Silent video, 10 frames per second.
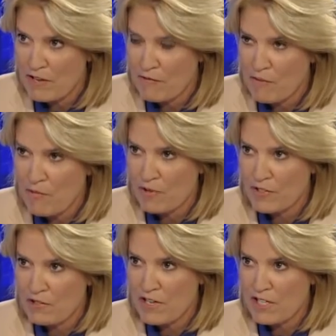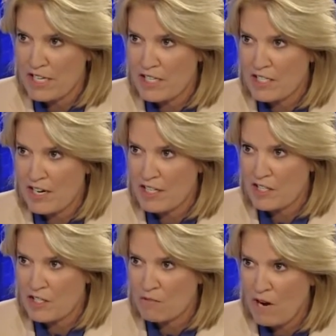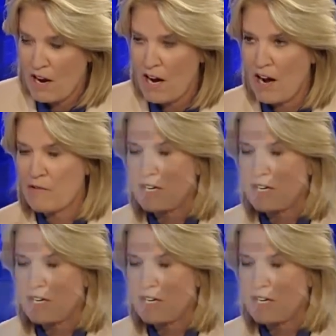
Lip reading: If we're both joined against ISIS, how do